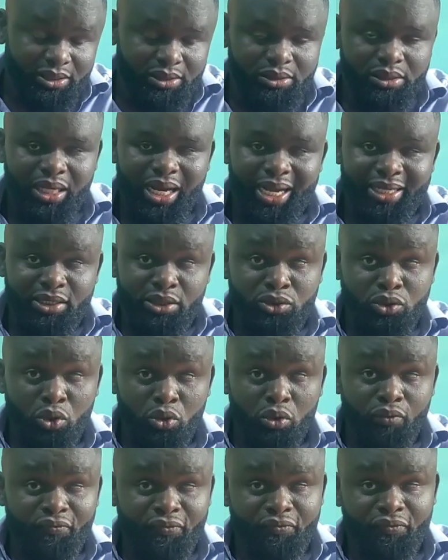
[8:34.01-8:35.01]
I don't know
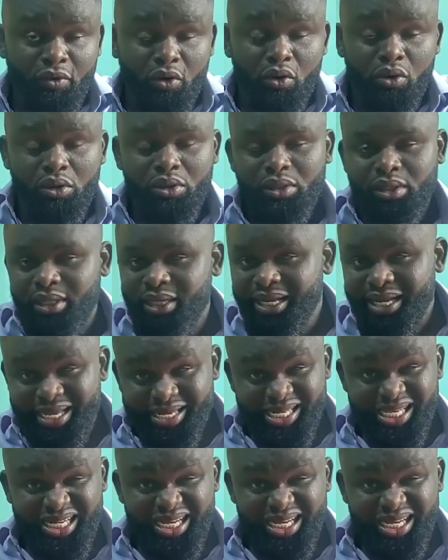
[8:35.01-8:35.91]
for any other